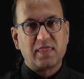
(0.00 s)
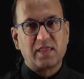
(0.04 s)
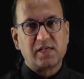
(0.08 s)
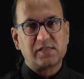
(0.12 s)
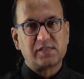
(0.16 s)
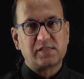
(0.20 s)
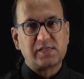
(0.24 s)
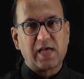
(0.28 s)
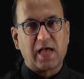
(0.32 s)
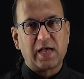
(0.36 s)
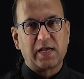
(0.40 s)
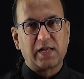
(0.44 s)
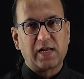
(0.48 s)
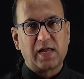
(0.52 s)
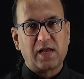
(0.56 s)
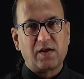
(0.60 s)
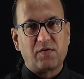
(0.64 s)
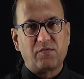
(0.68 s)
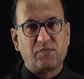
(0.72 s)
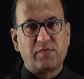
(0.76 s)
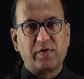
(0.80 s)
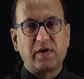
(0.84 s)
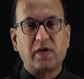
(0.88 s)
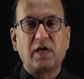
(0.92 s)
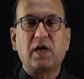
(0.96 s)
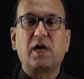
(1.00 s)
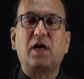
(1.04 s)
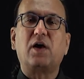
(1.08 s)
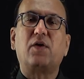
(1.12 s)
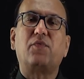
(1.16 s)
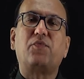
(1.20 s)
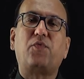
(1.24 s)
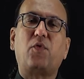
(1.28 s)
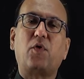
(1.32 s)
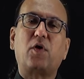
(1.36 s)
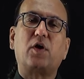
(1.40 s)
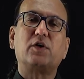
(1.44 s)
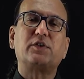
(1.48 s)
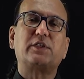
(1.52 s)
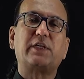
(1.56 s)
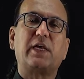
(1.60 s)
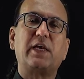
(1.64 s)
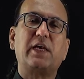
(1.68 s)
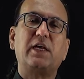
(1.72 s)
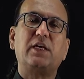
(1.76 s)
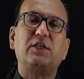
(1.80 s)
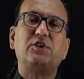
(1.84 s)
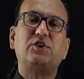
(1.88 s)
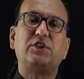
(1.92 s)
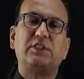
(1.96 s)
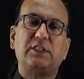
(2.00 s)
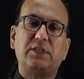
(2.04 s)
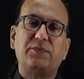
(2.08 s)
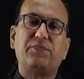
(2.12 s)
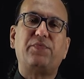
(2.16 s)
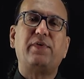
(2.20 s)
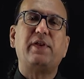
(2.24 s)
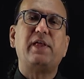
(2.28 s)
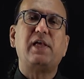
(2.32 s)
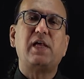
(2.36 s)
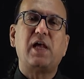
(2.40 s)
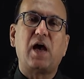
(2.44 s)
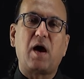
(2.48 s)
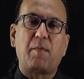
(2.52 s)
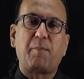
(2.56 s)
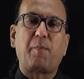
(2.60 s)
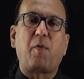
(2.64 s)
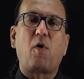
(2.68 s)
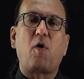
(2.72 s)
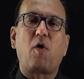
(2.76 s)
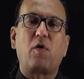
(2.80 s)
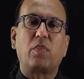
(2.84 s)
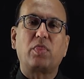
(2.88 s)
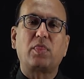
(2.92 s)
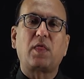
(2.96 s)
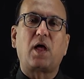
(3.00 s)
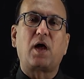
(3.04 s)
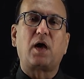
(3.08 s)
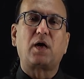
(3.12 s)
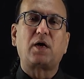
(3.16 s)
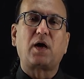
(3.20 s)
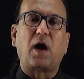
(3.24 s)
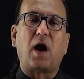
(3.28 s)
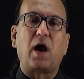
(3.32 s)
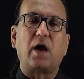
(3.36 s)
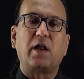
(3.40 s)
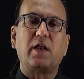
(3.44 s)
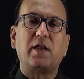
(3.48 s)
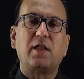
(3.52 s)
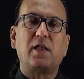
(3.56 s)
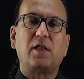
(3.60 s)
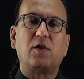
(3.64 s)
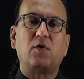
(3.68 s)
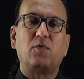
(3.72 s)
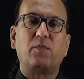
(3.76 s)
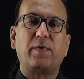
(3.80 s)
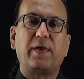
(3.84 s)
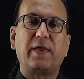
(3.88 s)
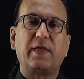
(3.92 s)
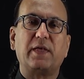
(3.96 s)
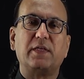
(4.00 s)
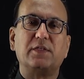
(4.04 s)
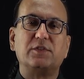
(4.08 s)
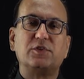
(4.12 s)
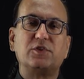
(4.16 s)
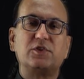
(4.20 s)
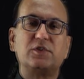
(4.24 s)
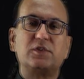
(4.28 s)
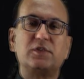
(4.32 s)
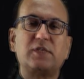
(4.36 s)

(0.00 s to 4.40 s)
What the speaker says: this diagram, we are focusing chiefly upon the cardinal veins.